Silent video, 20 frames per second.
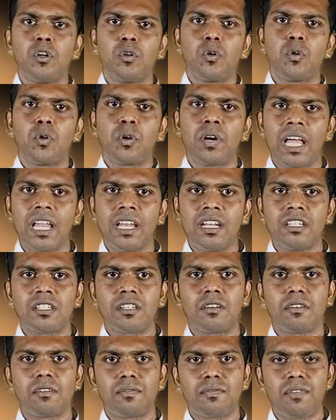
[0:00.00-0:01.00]
who
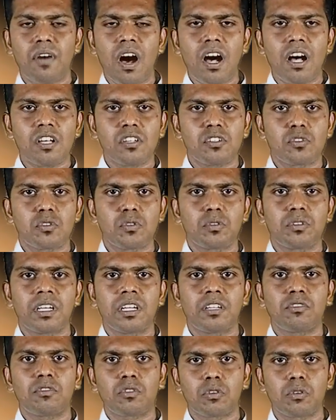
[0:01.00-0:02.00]
held fast to
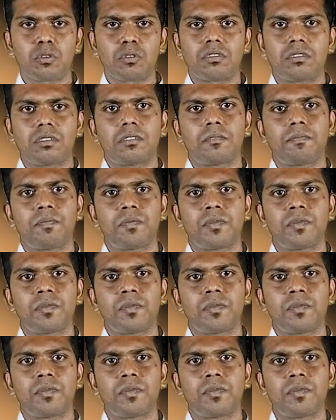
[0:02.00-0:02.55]
their truth.